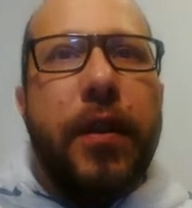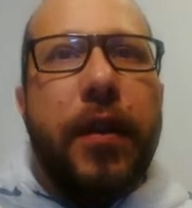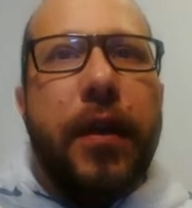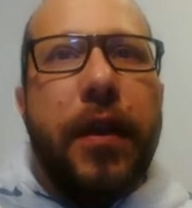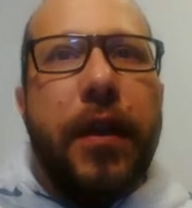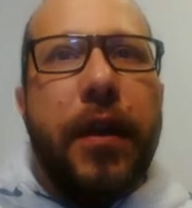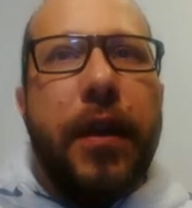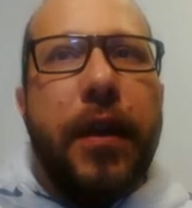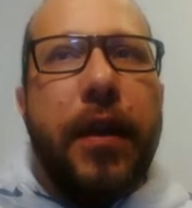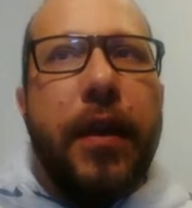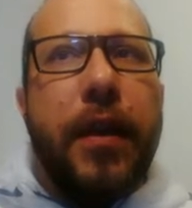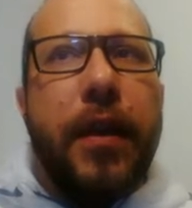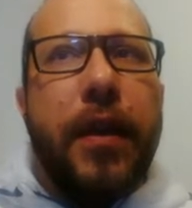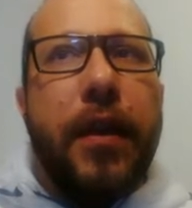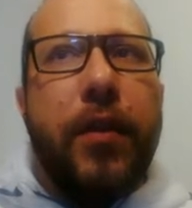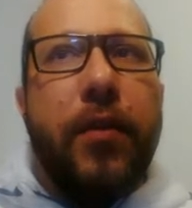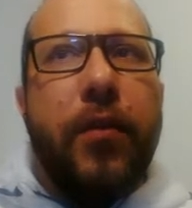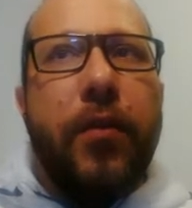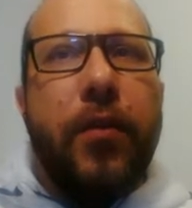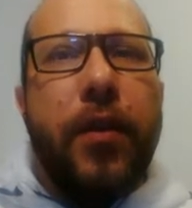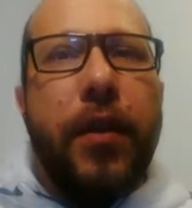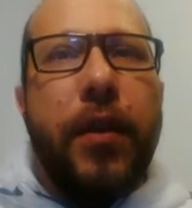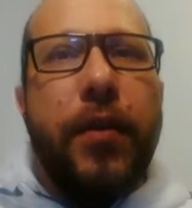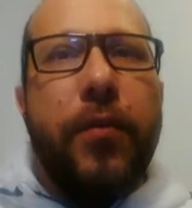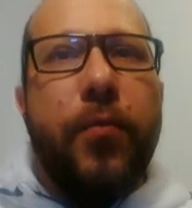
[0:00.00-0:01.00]

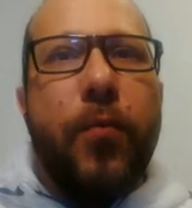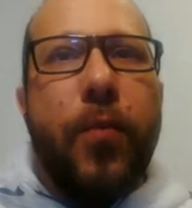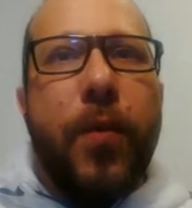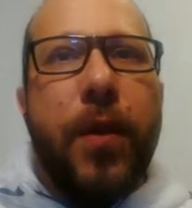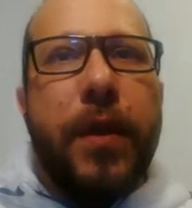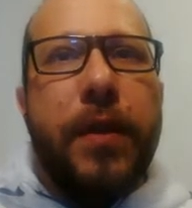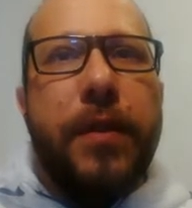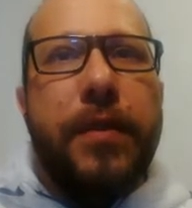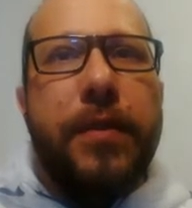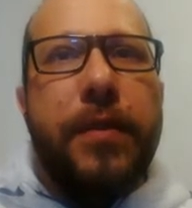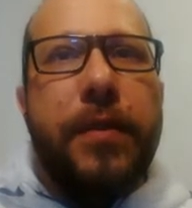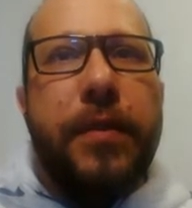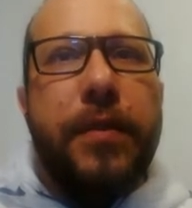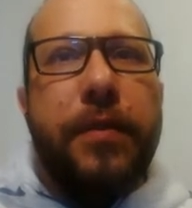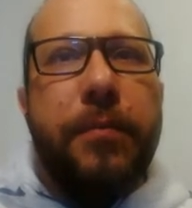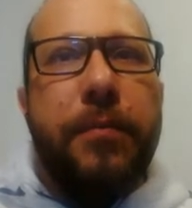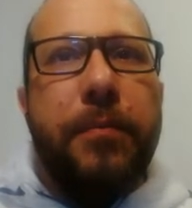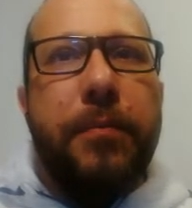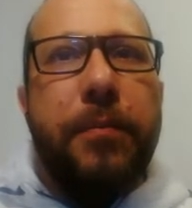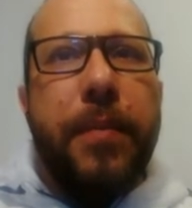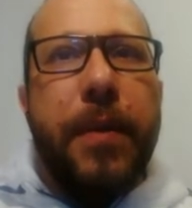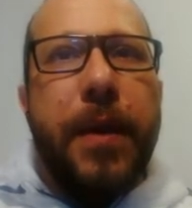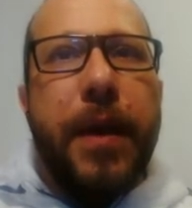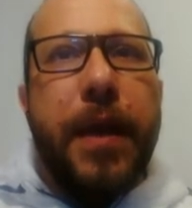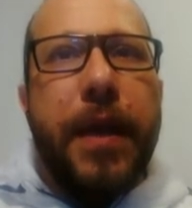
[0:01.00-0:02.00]
all at once
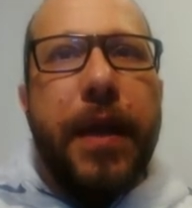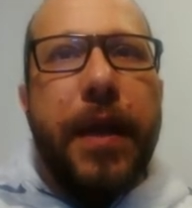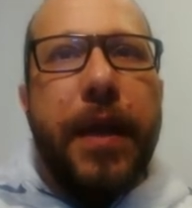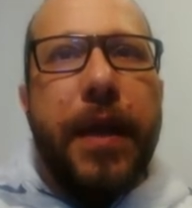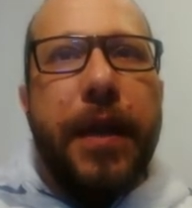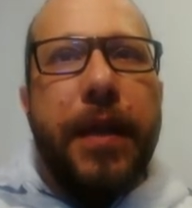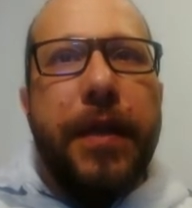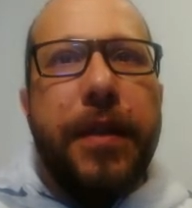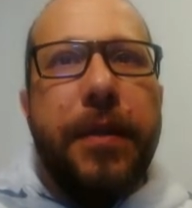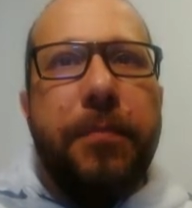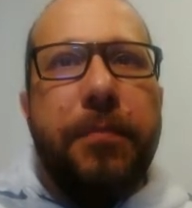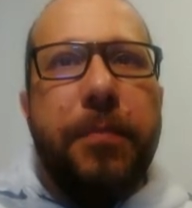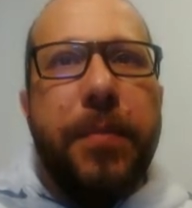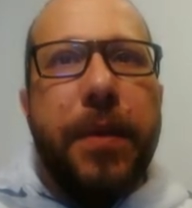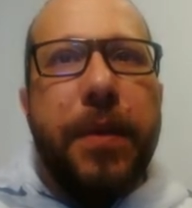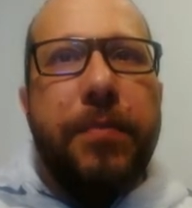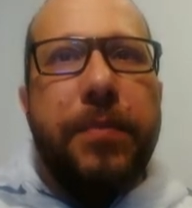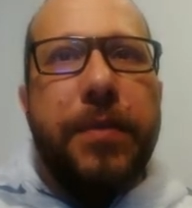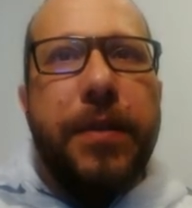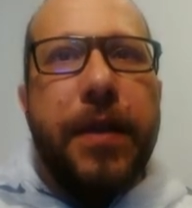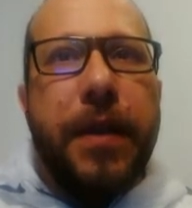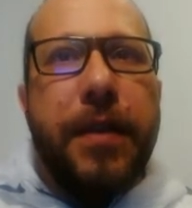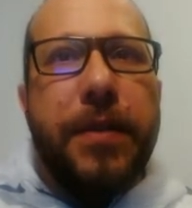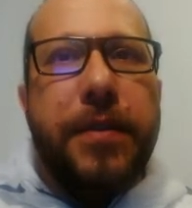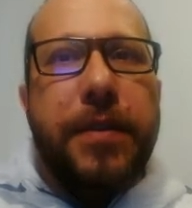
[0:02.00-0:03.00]
by hitting the
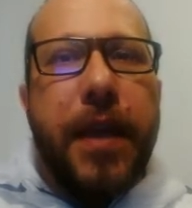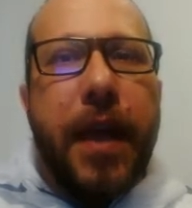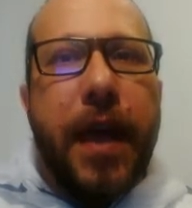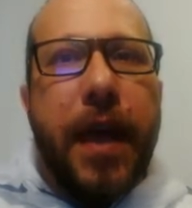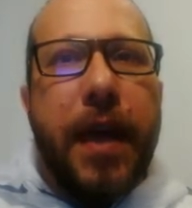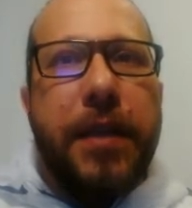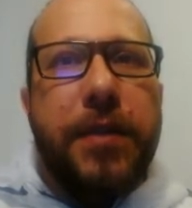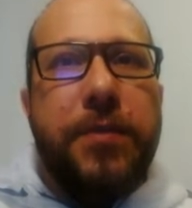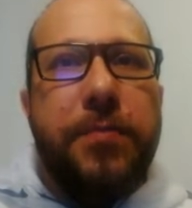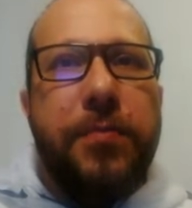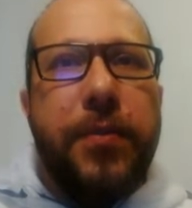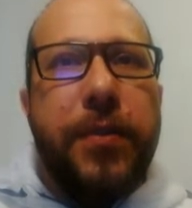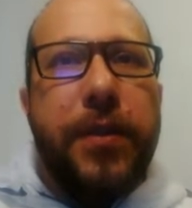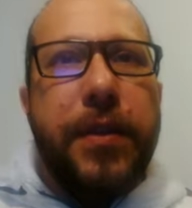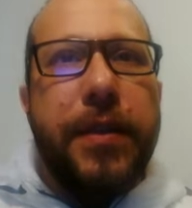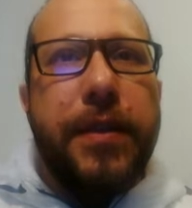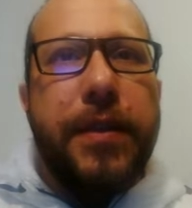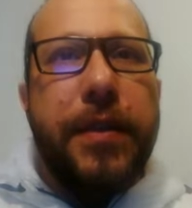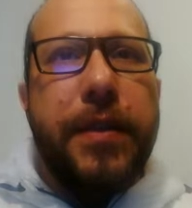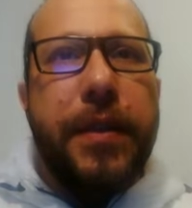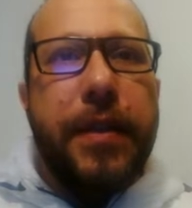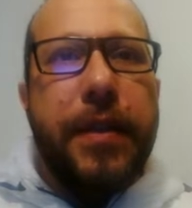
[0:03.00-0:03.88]
Bibtex export.